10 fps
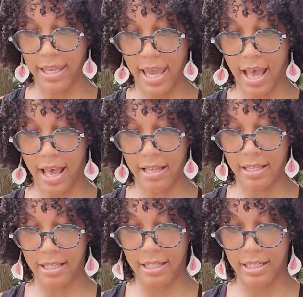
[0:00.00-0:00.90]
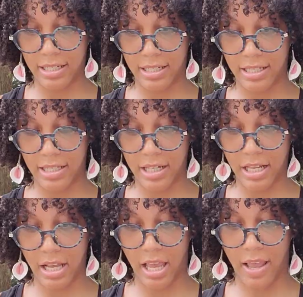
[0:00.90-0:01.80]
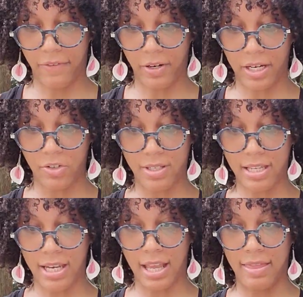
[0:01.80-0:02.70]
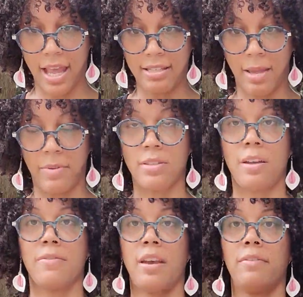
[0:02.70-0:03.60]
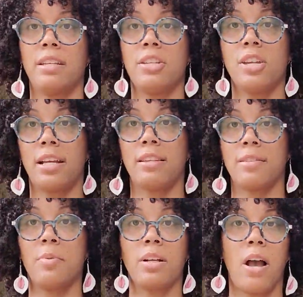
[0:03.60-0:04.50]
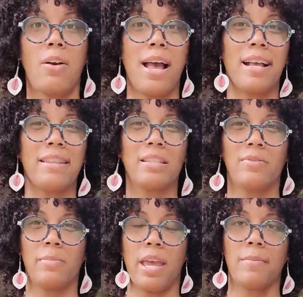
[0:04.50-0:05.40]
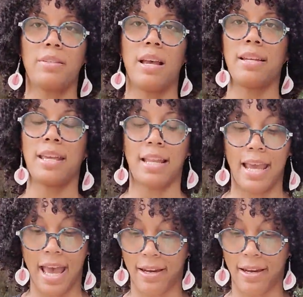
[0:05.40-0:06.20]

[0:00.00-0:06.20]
yeah, if you're interested in that type of stuff, definitely check this book out. I got this from Amazon. Again, I had